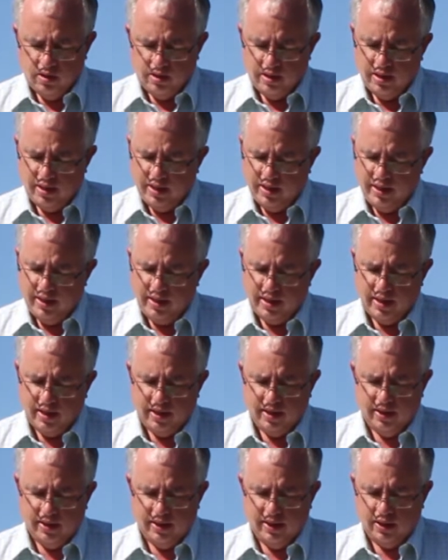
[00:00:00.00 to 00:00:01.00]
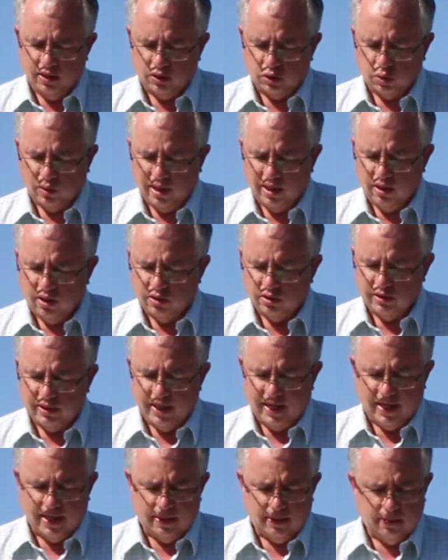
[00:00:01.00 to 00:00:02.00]
The, uh, in the trials
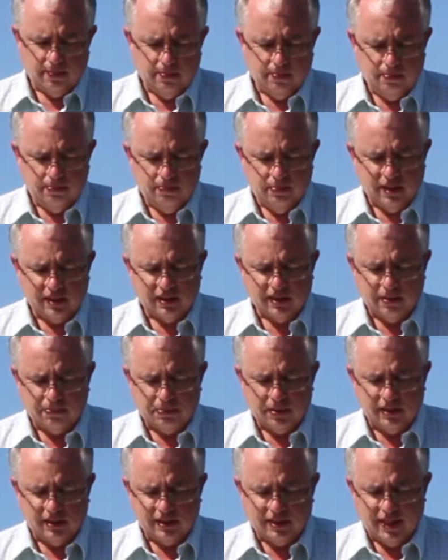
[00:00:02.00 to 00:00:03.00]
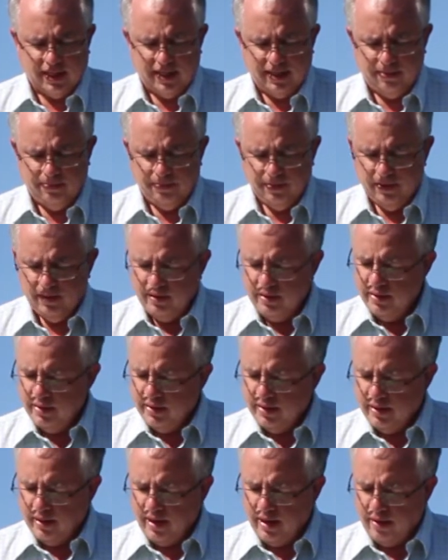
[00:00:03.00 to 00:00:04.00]
at Mississippi State.
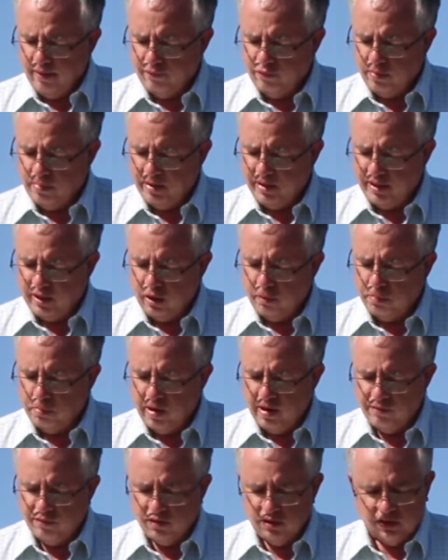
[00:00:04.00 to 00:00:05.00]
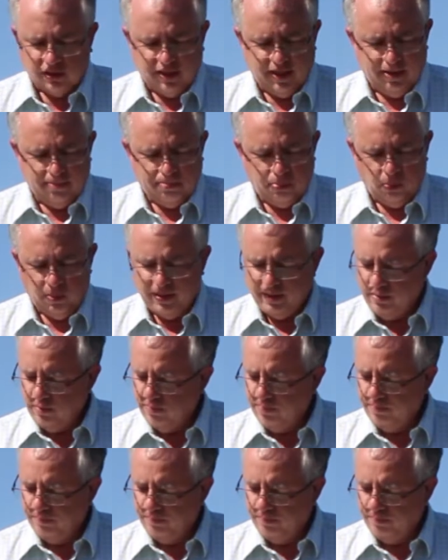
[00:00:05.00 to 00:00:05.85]
Uh, from a deer preference standpoint,